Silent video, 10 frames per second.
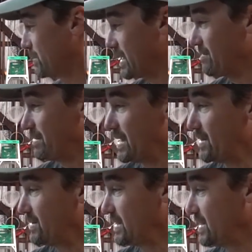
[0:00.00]
what I
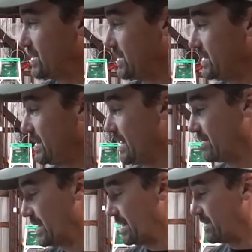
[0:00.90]
found, is you have
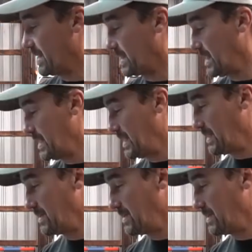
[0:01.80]
to have like a